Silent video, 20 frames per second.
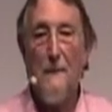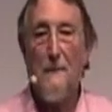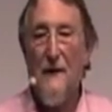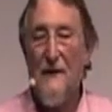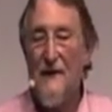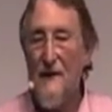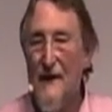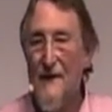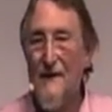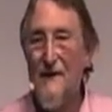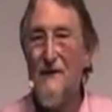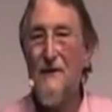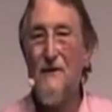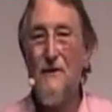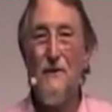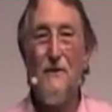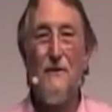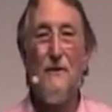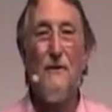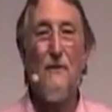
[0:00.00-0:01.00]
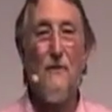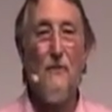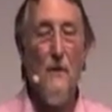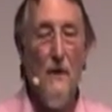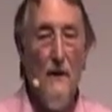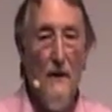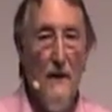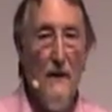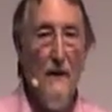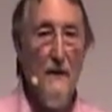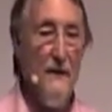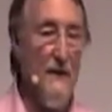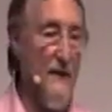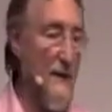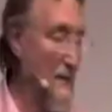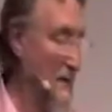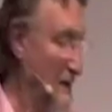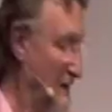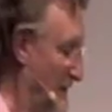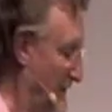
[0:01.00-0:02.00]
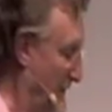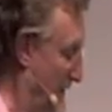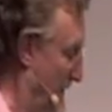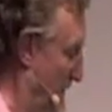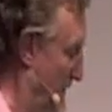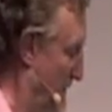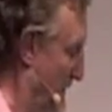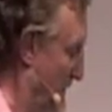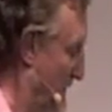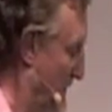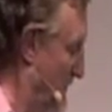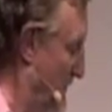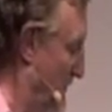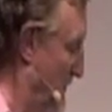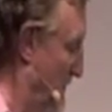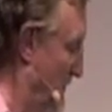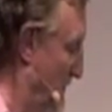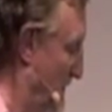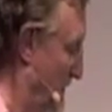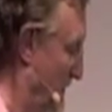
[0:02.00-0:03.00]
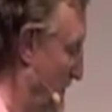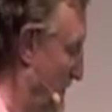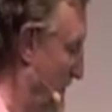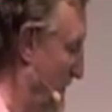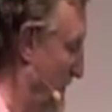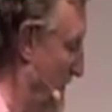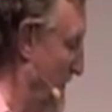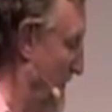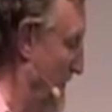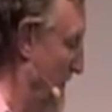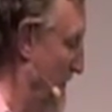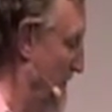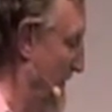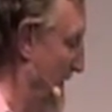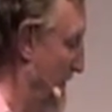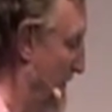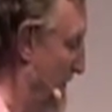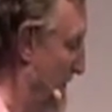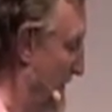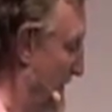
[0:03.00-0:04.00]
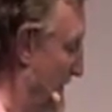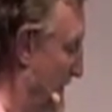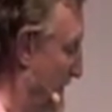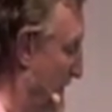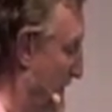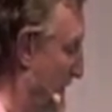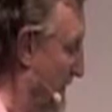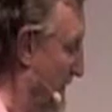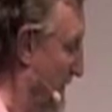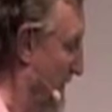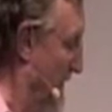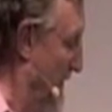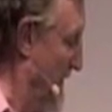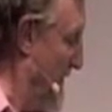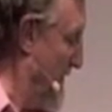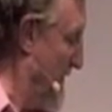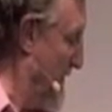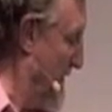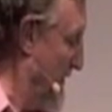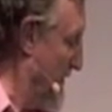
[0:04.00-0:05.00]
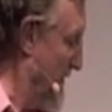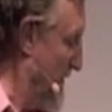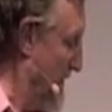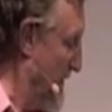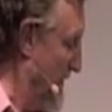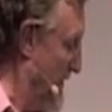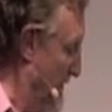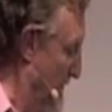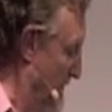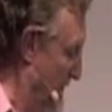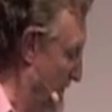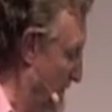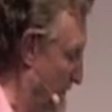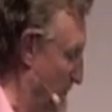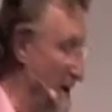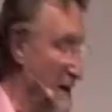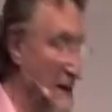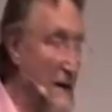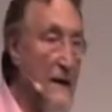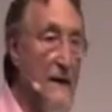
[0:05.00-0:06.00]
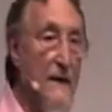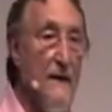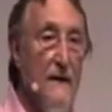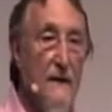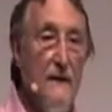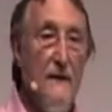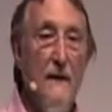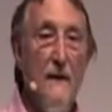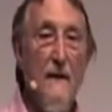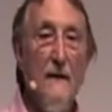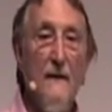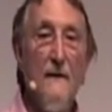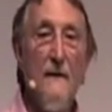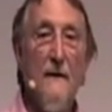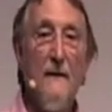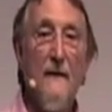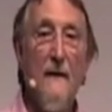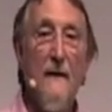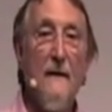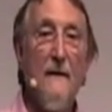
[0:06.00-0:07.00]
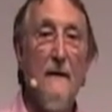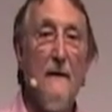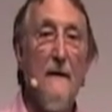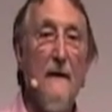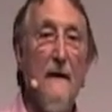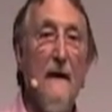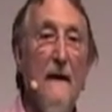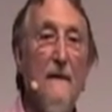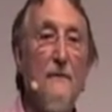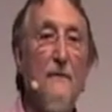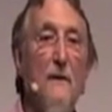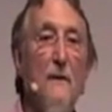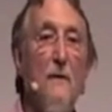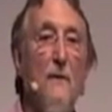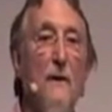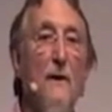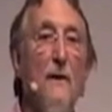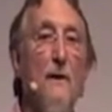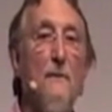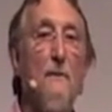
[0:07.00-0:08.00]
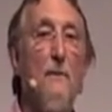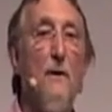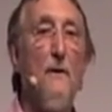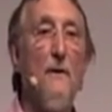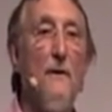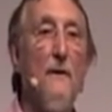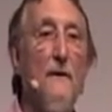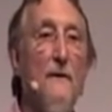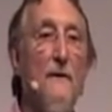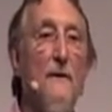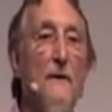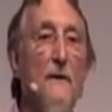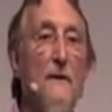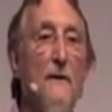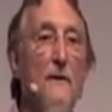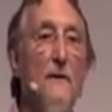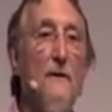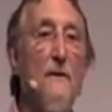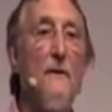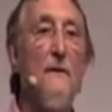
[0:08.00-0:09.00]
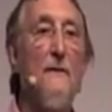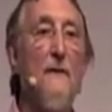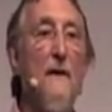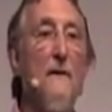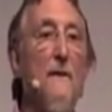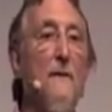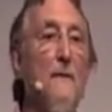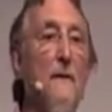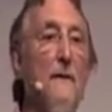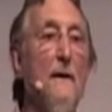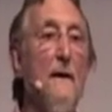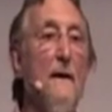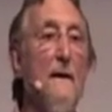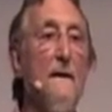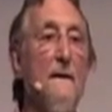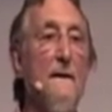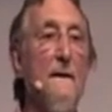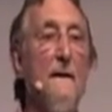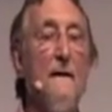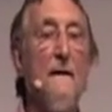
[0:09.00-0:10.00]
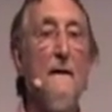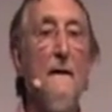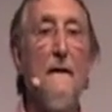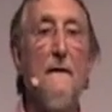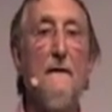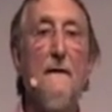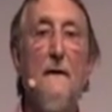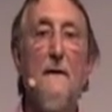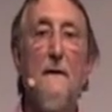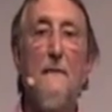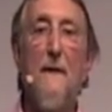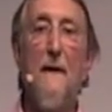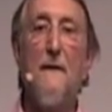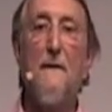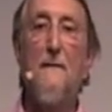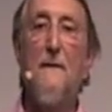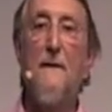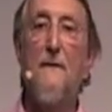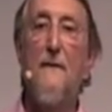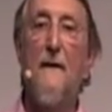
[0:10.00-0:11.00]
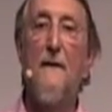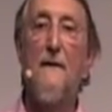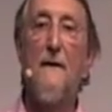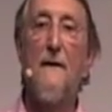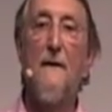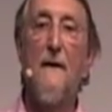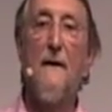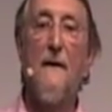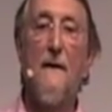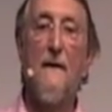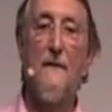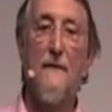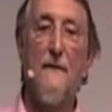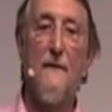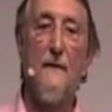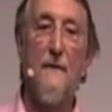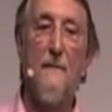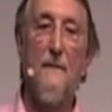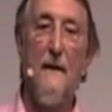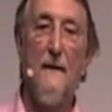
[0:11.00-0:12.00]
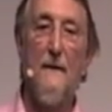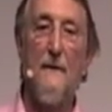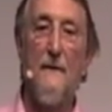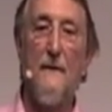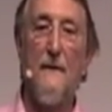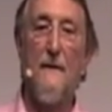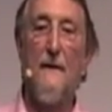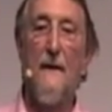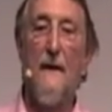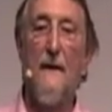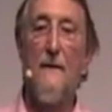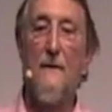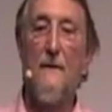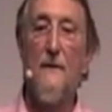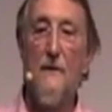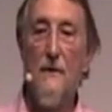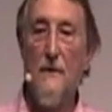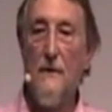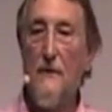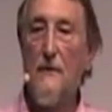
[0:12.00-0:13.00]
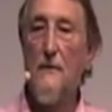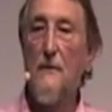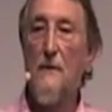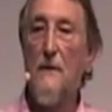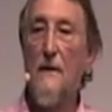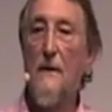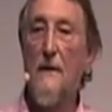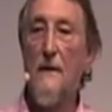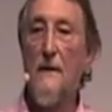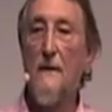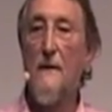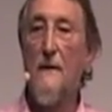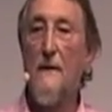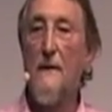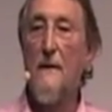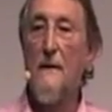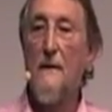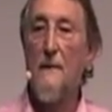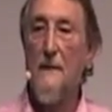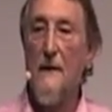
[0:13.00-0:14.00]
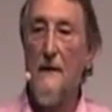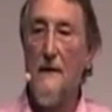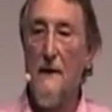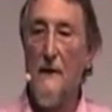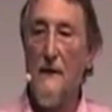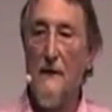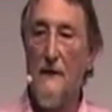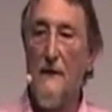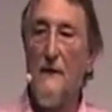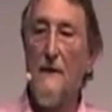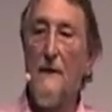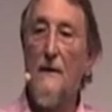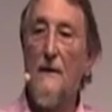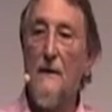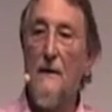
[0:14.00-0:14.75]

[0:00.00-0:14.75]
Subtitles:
Precise use of words, I won't say much more about that, but realizing that every word points to the use of other words, so you better be very careful about how you use a word, because